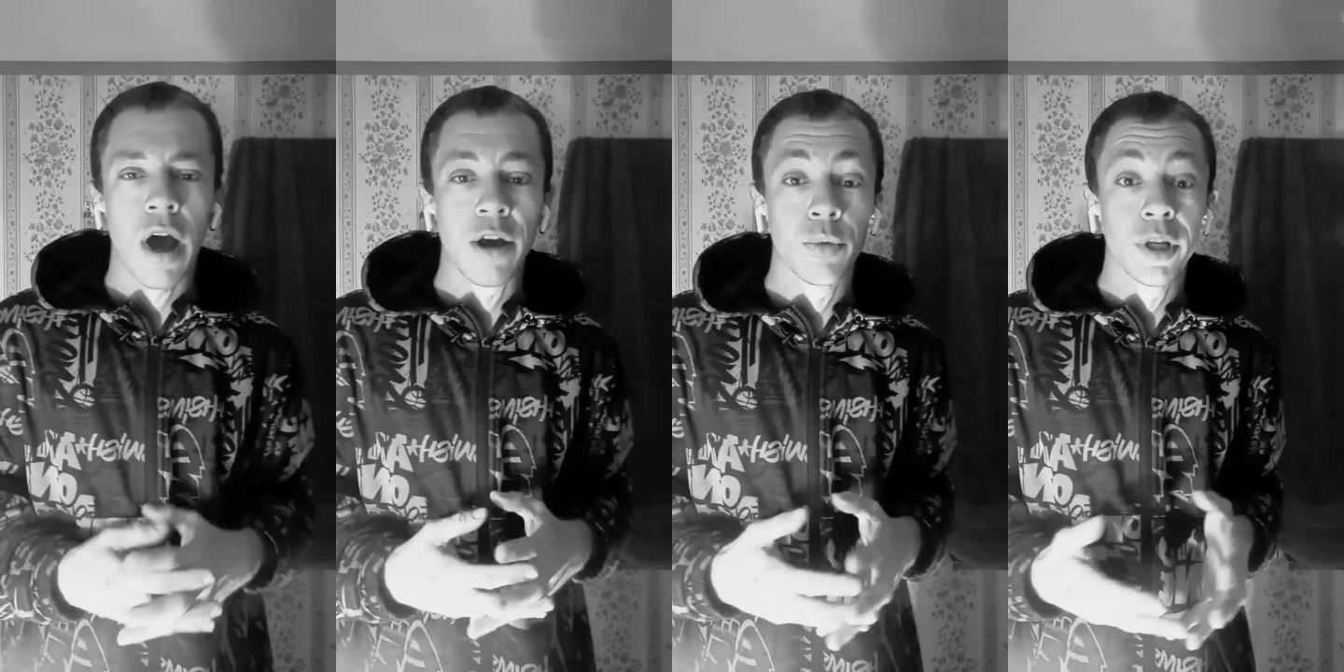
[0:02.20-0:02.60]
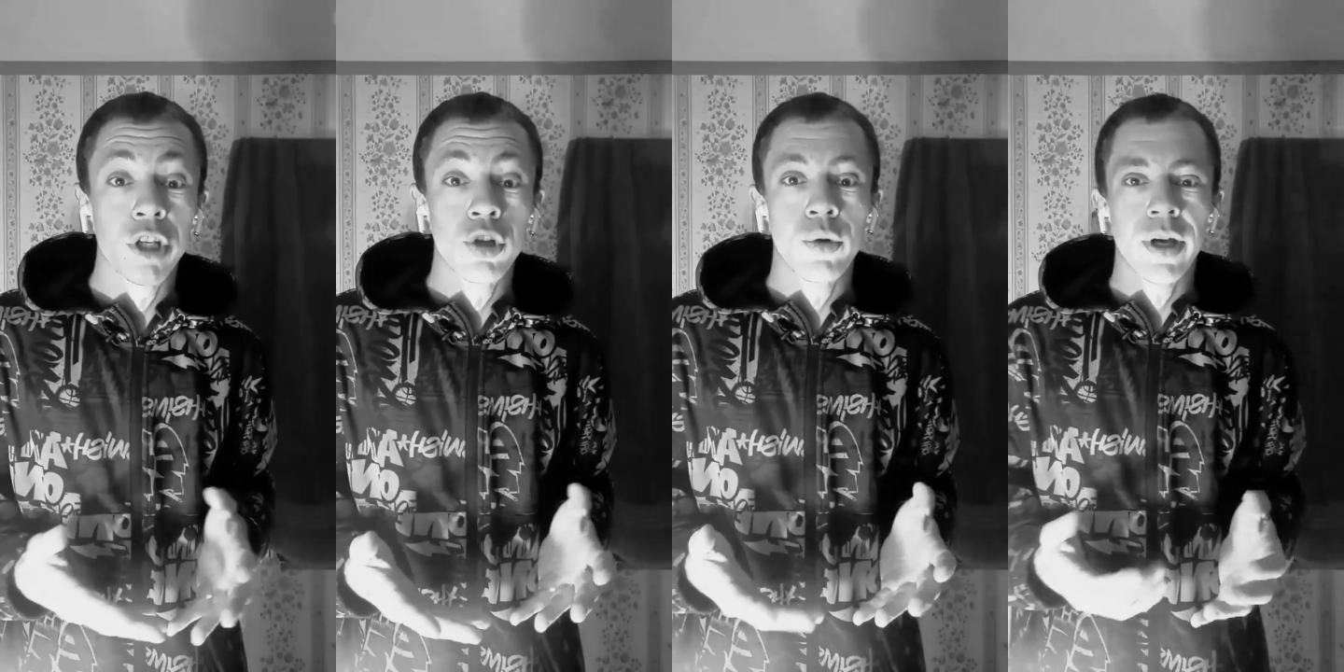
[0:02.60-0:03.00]
So how
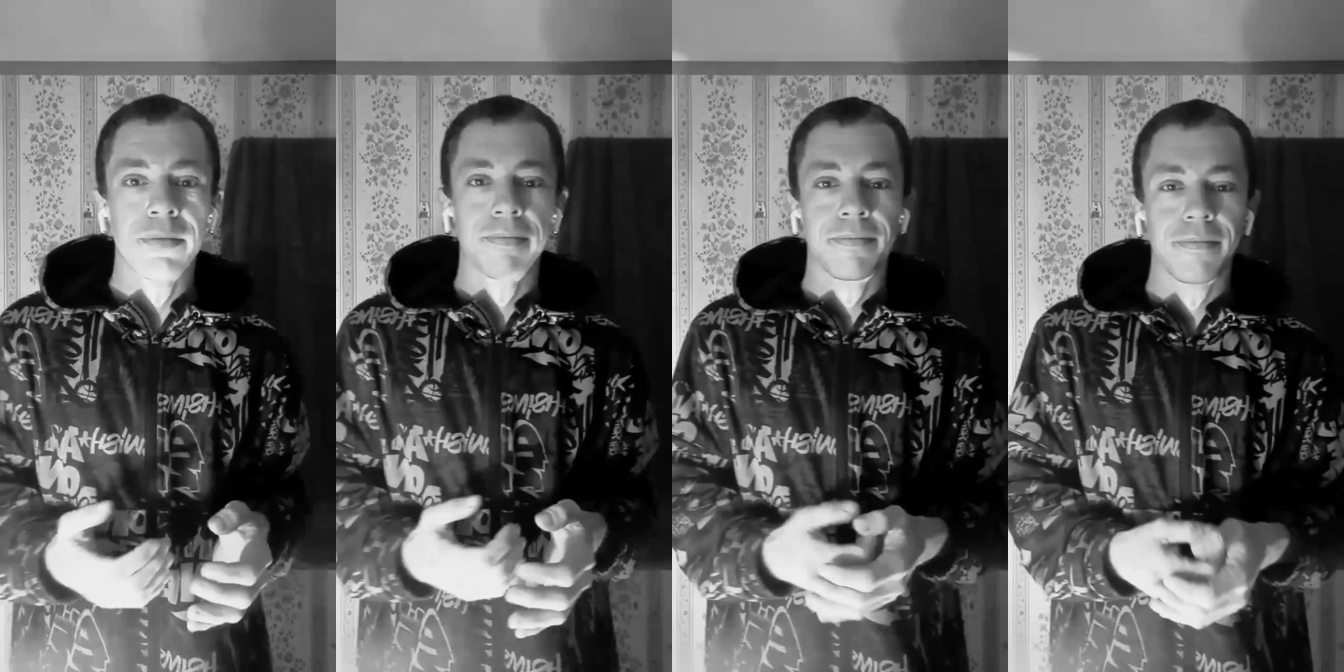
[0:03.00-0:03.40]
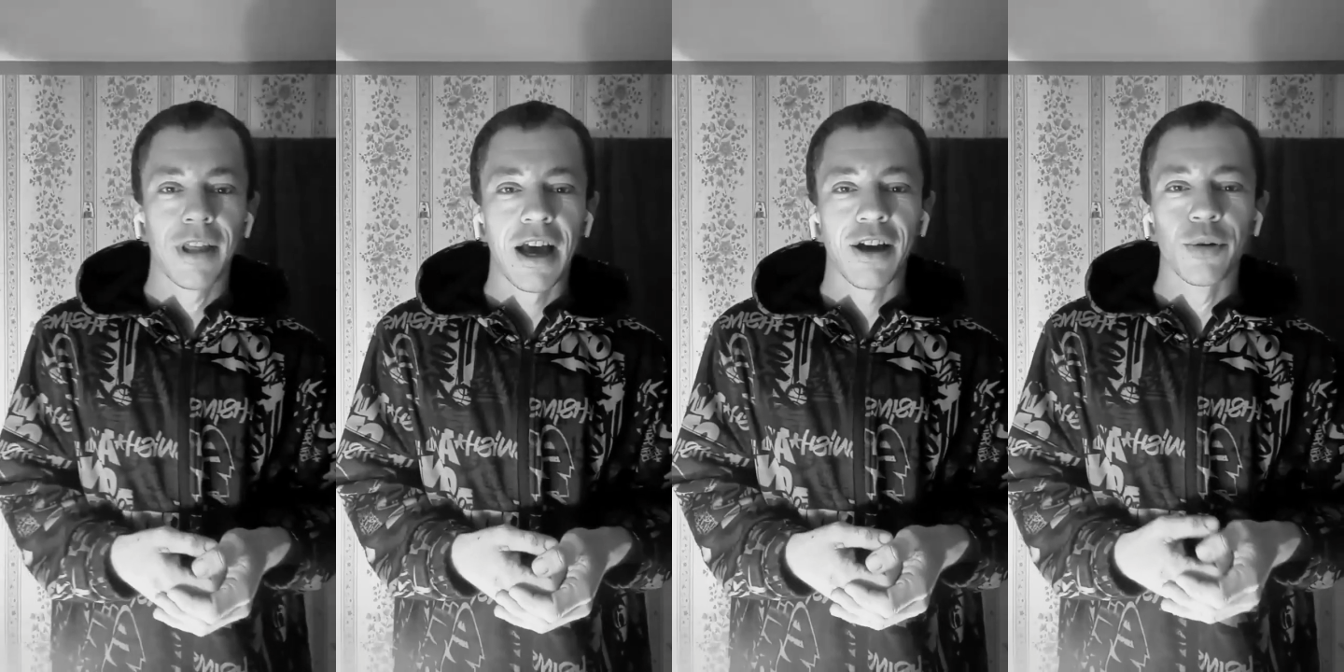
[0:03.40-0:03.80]
do we do it?
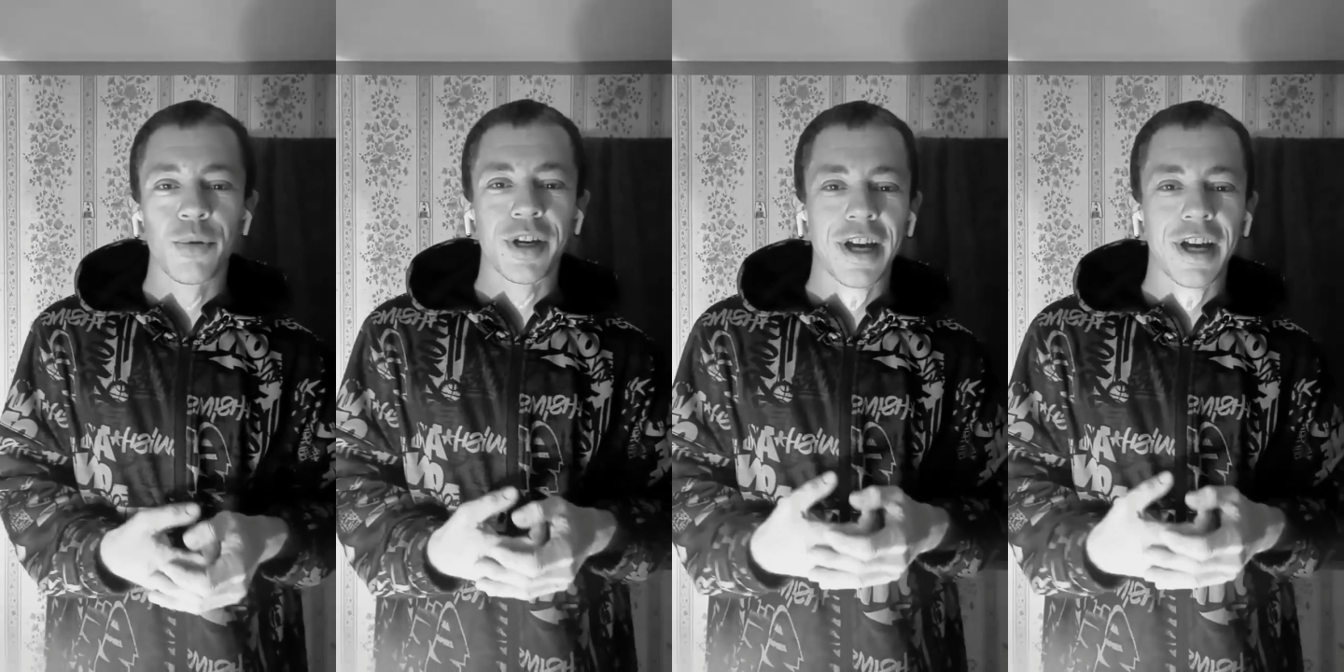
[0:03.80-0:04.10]
How do